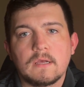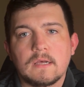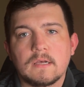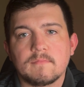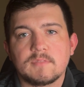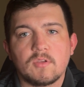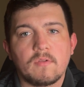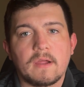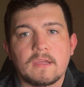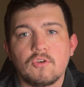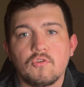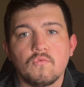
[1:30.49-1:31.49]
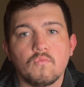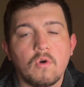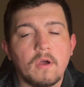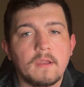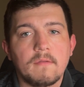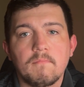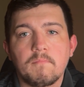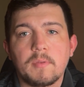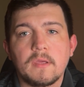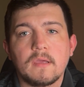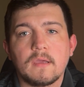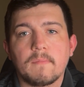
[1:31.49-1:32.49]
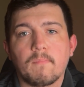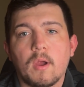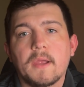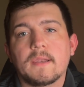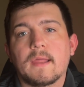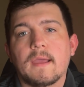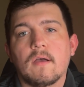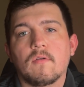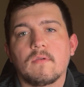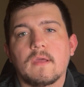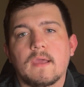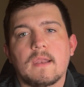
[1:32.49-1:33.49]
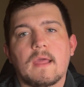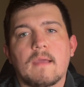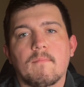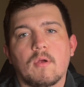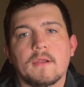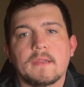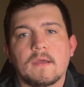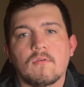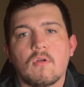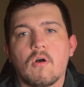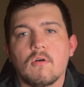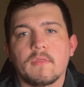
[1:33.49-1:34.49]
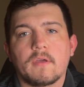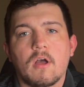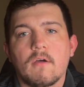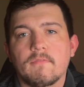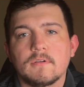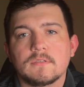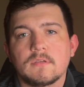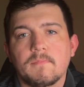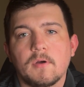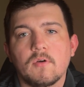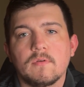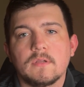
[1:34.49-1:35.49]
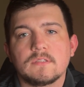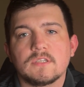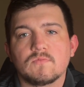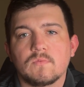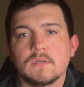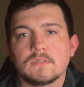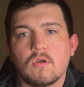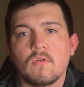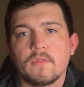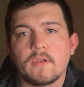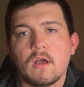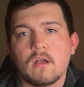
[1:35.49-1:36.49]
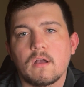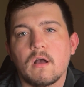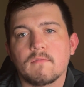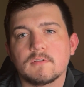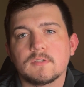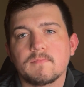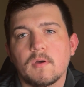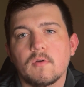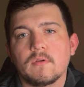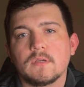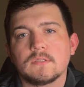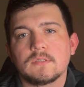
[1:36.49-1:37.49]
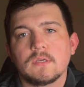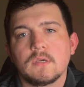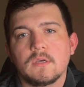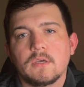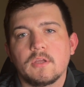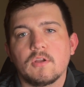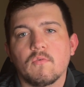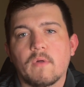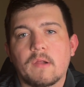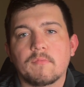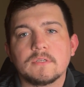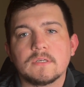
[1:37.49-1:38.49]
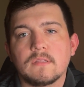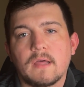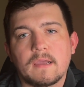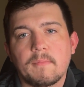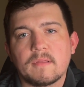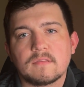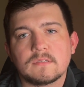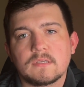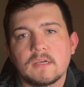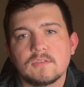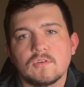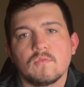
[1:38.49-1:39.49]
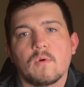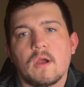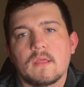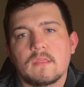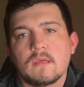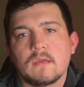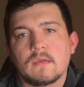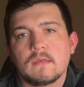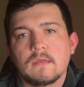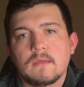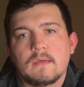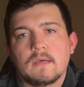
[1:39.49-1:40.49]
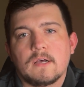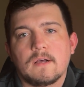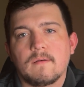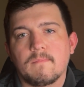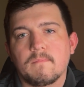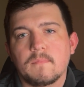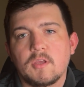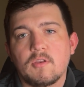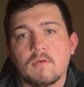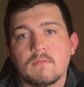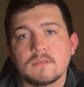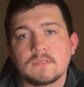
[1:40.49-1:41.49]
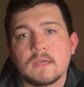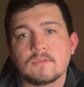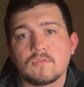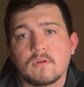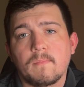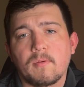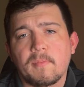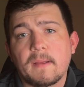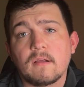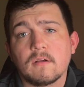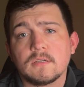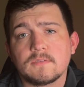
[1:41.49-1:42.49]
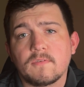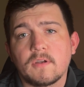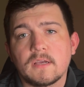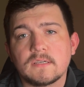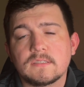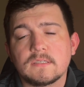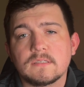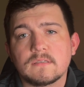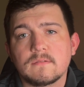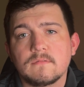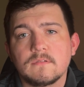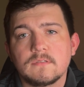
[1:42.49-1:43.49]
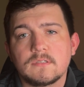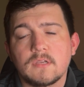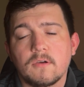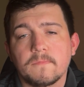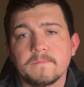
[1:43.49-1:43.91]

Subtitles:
so that I can do one big breakdown and break down all the conference opponents as well as all the non-conference opponents. You know, what I really like about the schedule, where I think, the schedule could prepare us for next season. So